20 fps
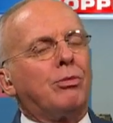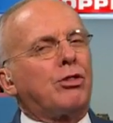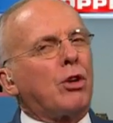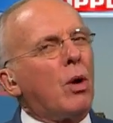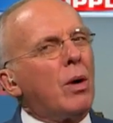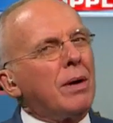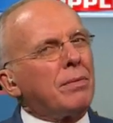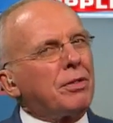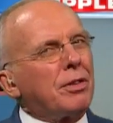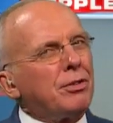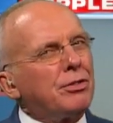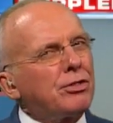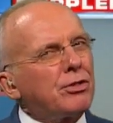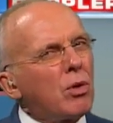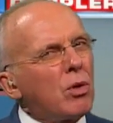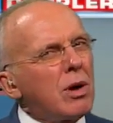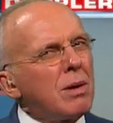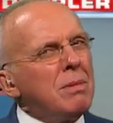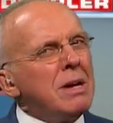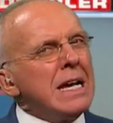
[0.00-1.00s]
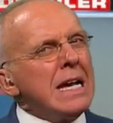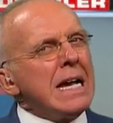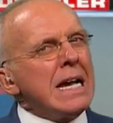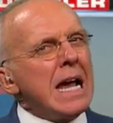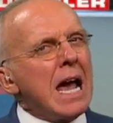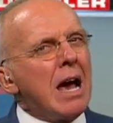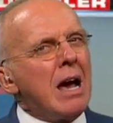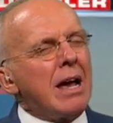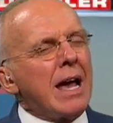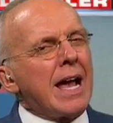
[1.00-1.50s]
So if the storm
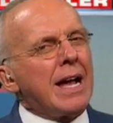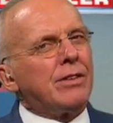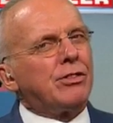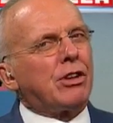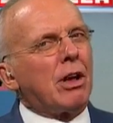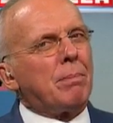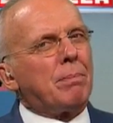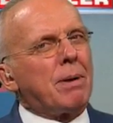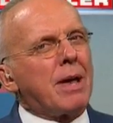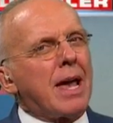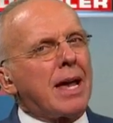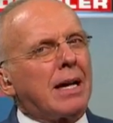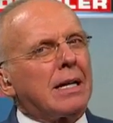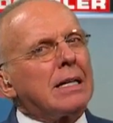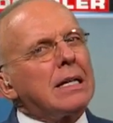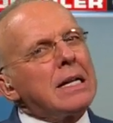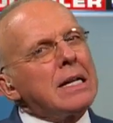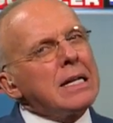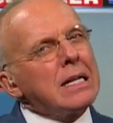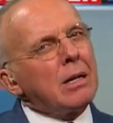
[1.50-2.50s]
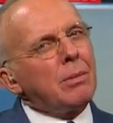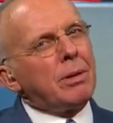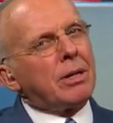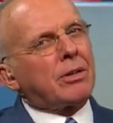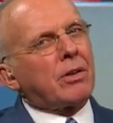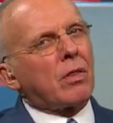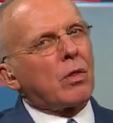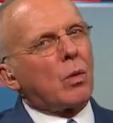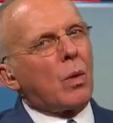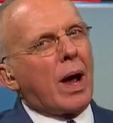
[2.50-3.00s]
uh, ends up being a little
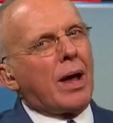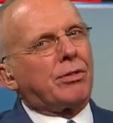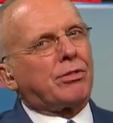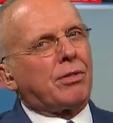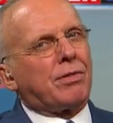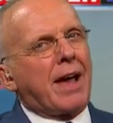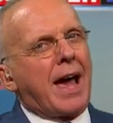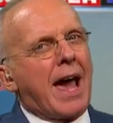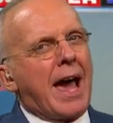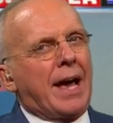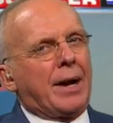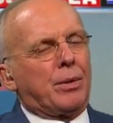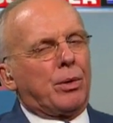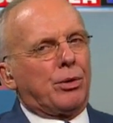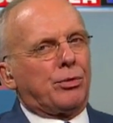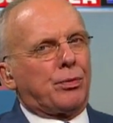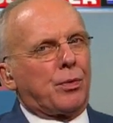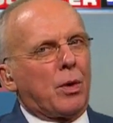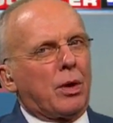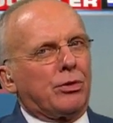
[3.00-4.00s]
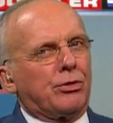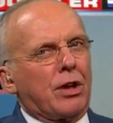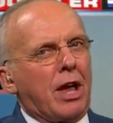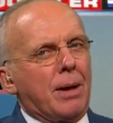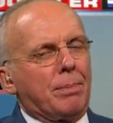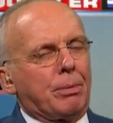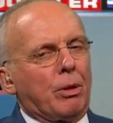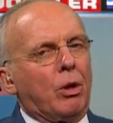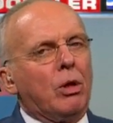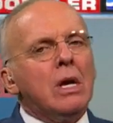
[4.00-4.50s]
bit to the west of Hatteras, for
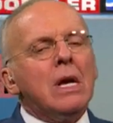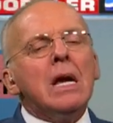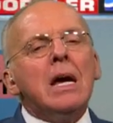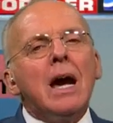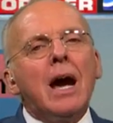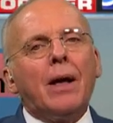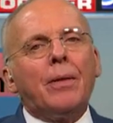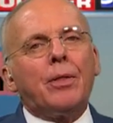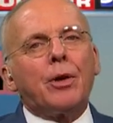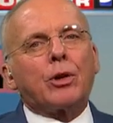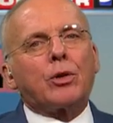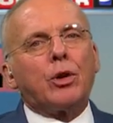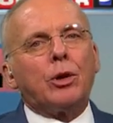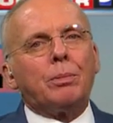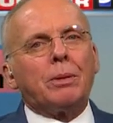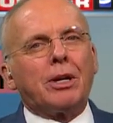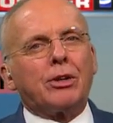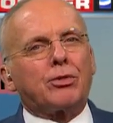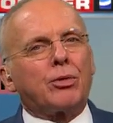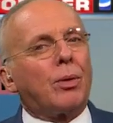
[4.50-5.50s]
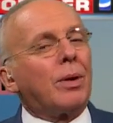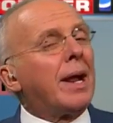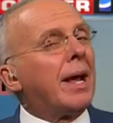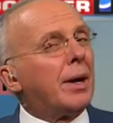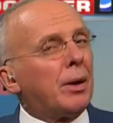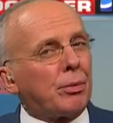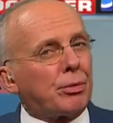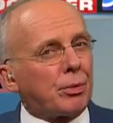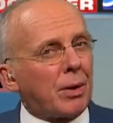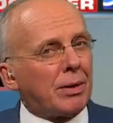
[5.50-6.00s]
example, uh, there could be a
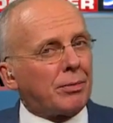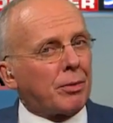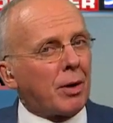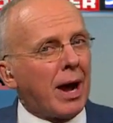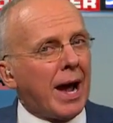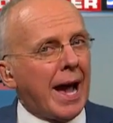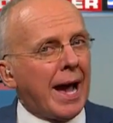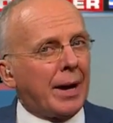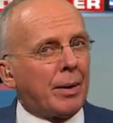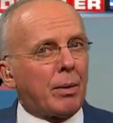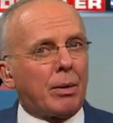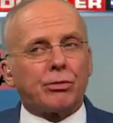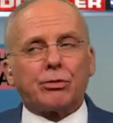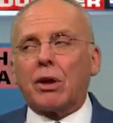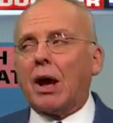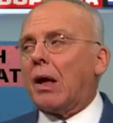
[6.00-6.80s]
tornado threat for Hatteras